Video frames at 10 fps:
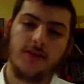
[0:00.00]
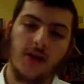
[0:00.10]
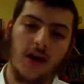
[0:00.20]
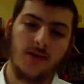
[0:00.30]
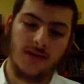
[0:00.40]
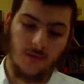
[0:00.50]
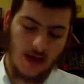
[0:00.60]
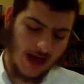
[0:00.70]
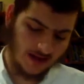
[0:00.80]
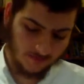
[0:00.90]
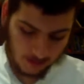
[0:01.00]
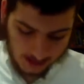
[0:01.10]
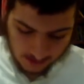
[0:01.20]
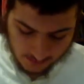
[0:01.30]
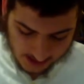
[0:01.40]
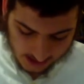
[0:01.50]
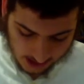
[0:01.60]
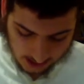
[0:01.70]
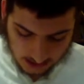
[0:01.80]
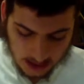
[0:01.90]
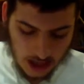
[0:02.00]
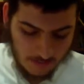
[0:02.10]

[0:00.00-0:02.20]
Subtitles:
these sorrows that we had. But here he's saying,